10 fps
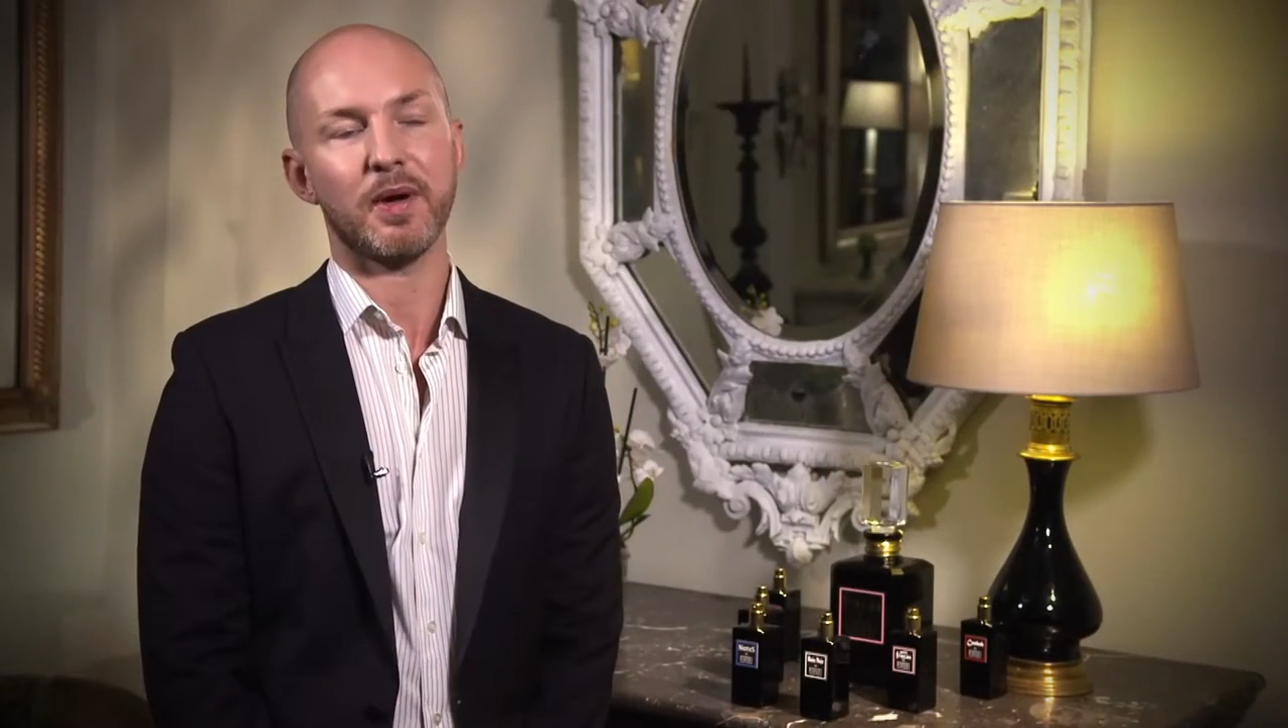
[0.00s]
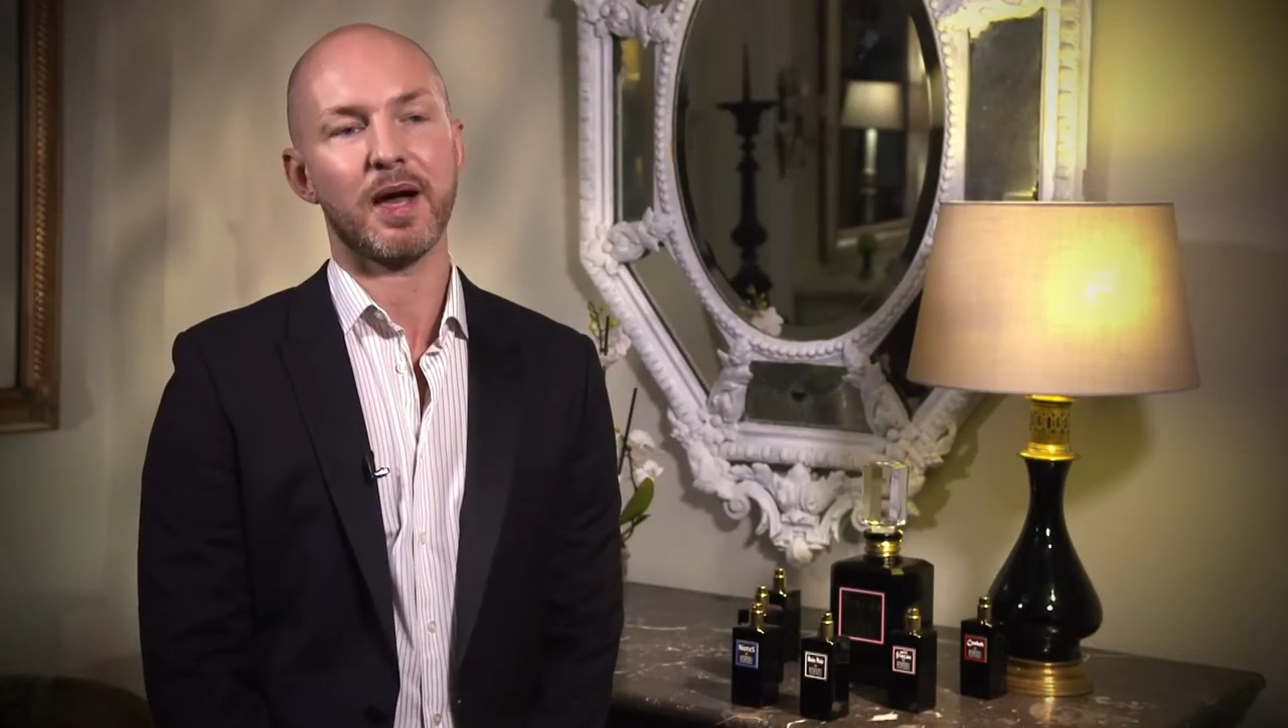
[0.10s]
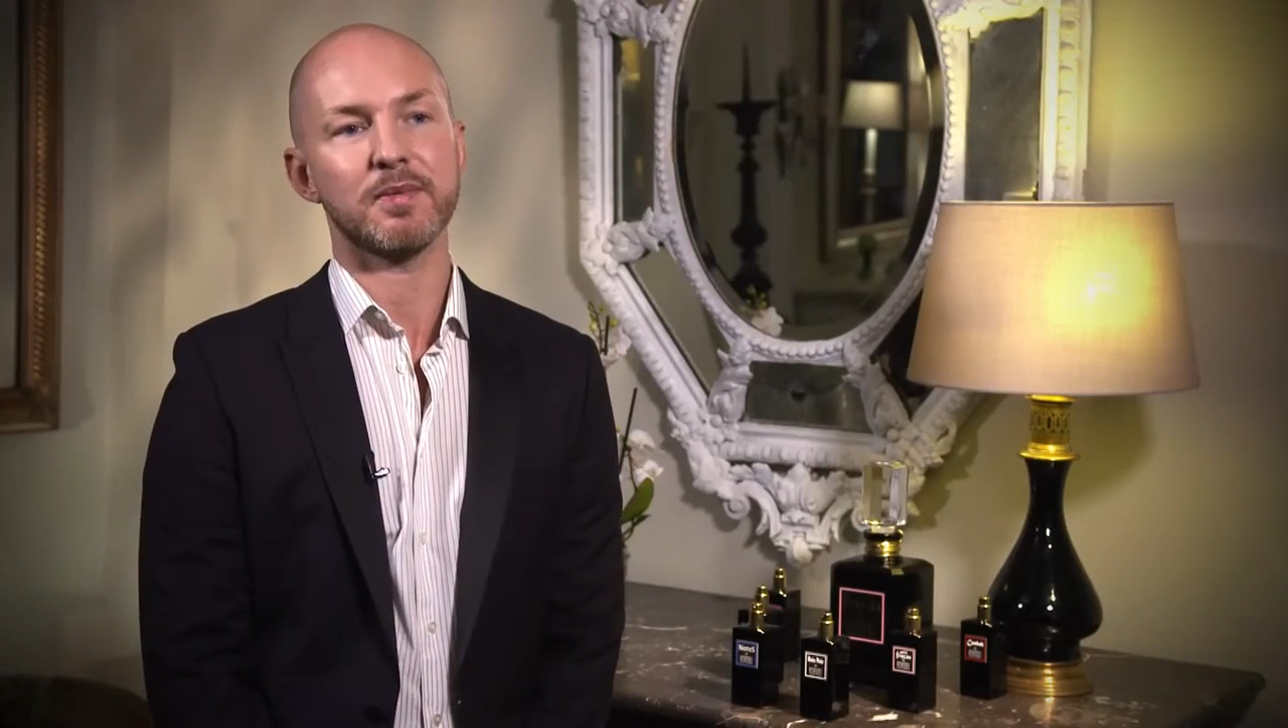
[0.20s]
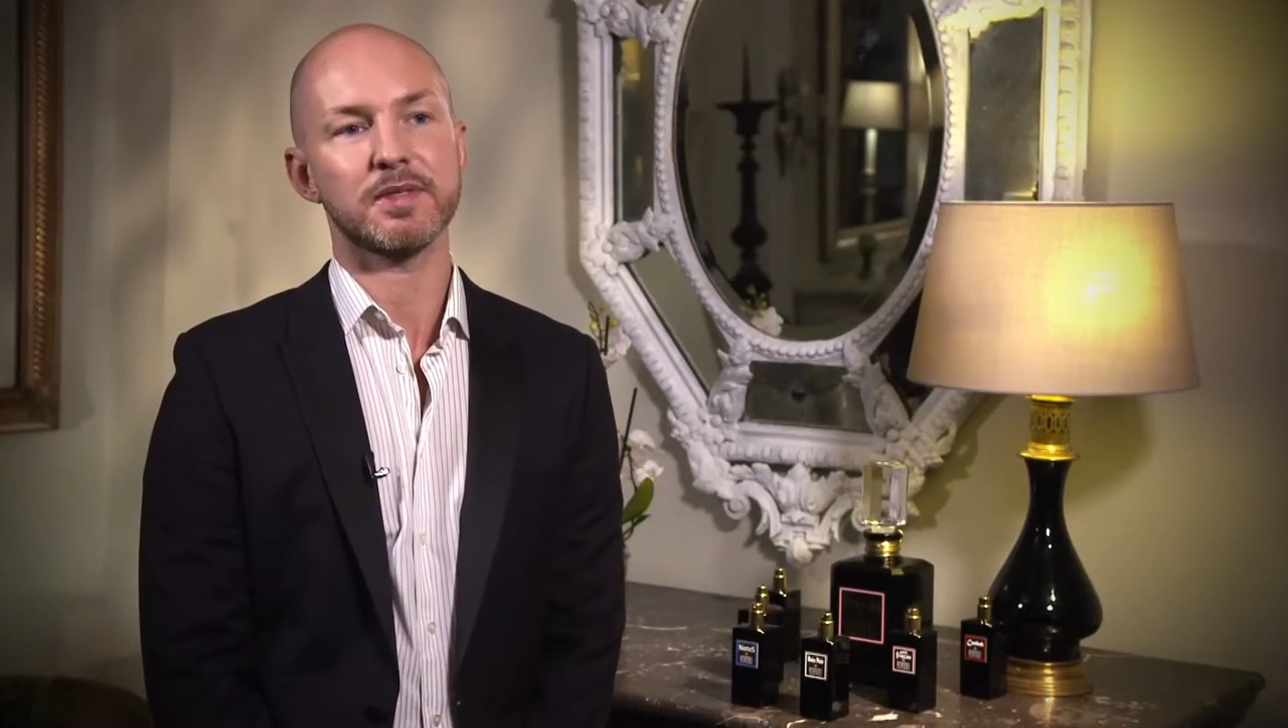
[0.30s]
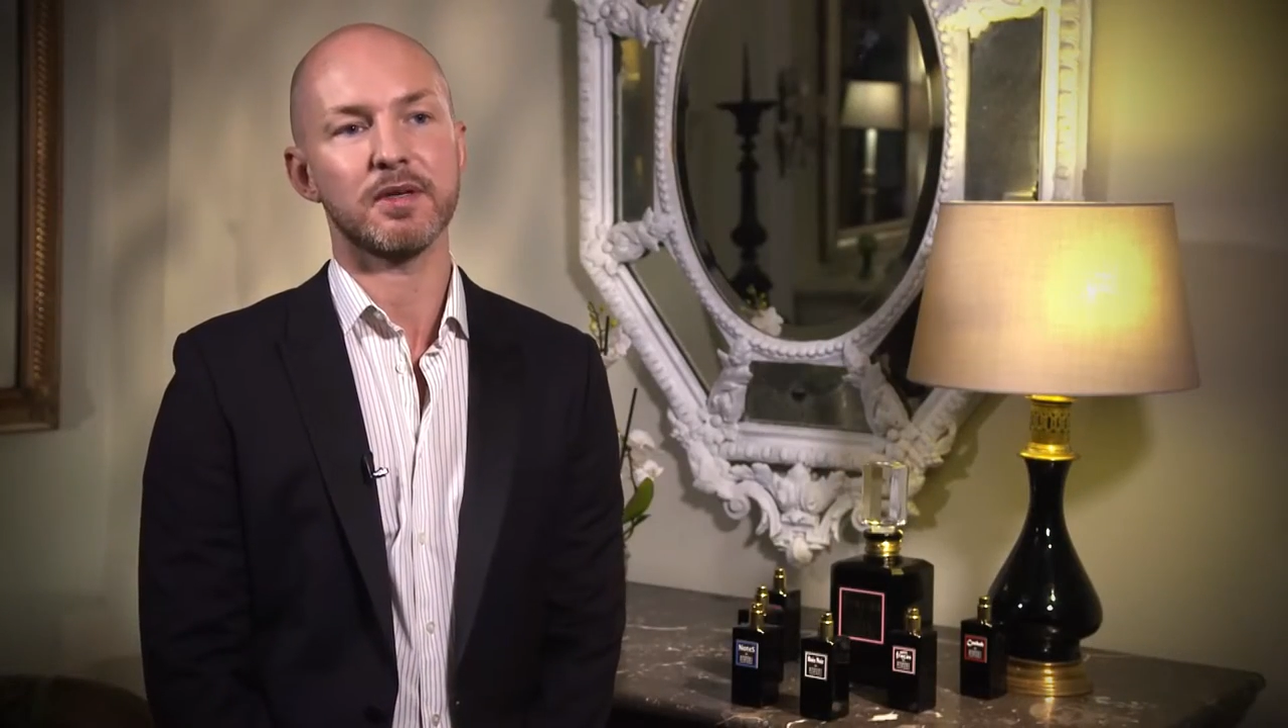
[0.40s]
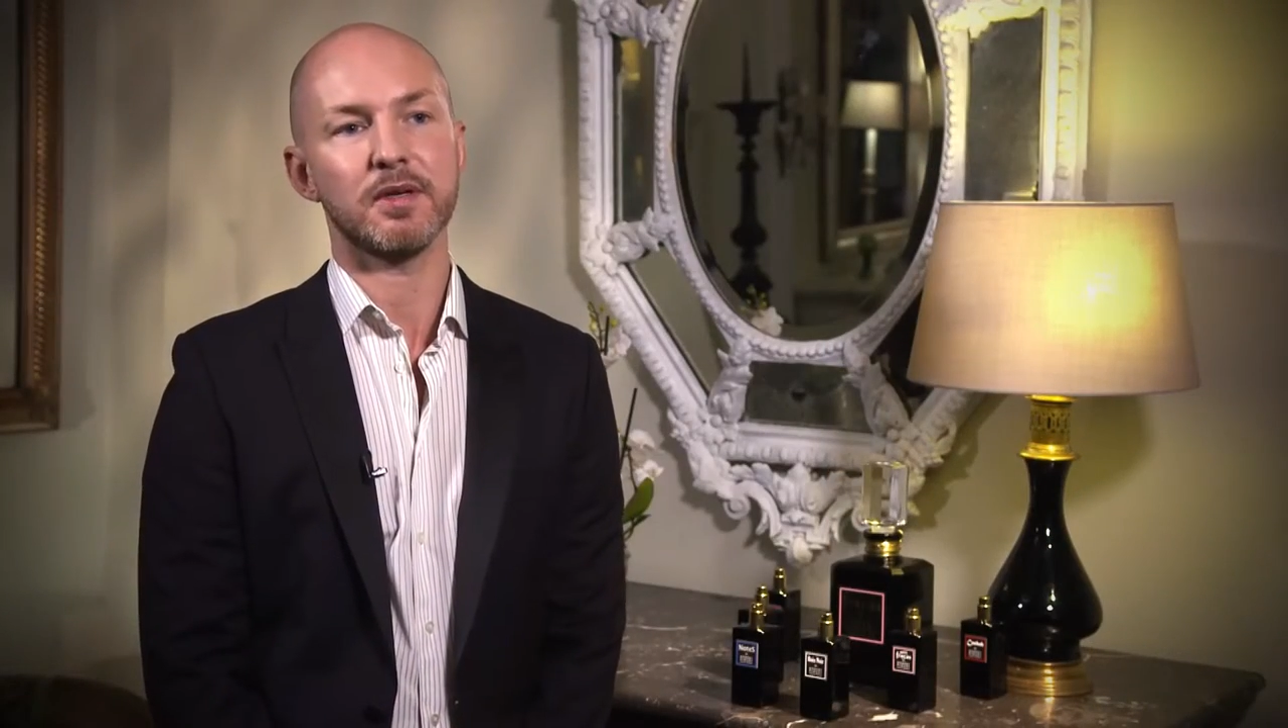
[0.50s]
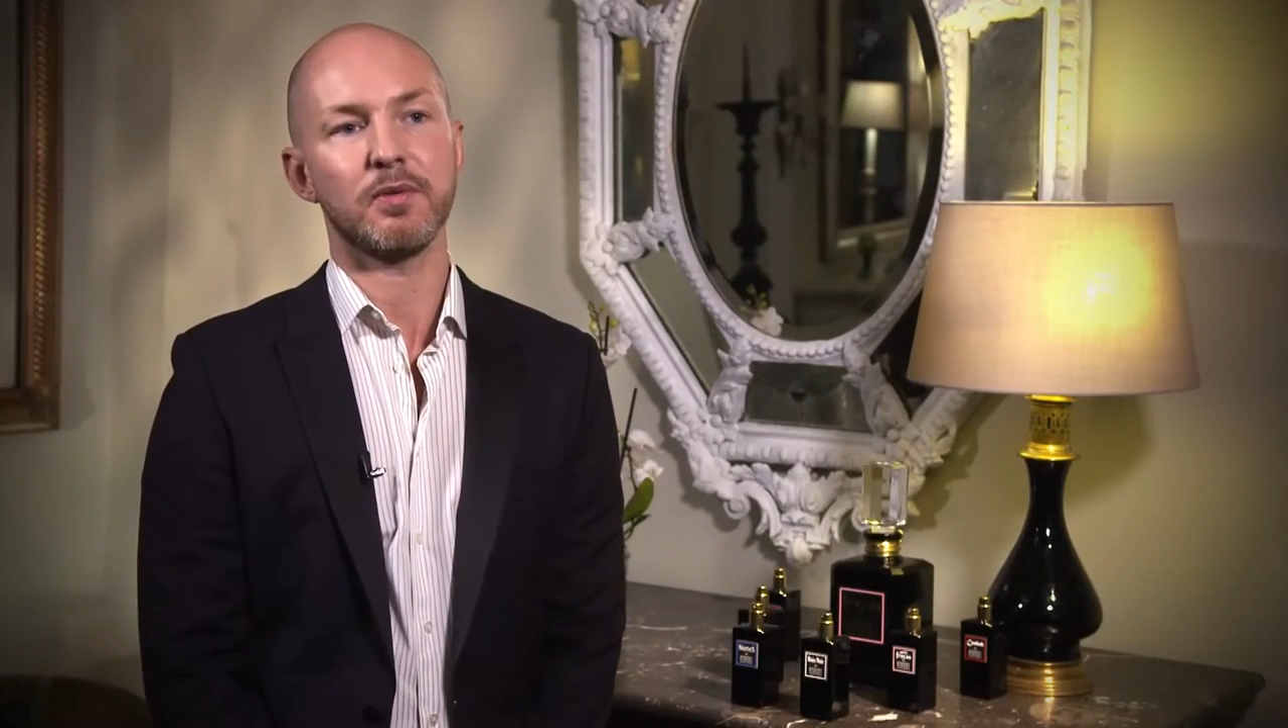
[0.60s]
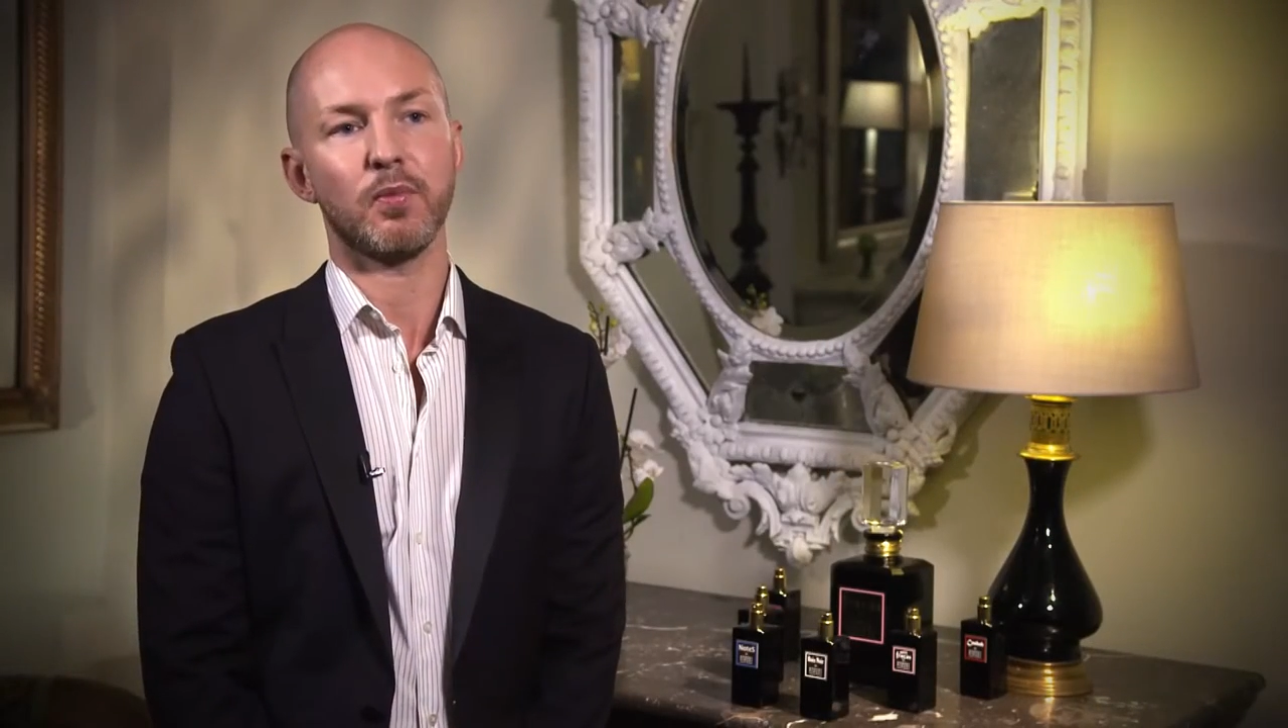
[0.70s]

perhaps the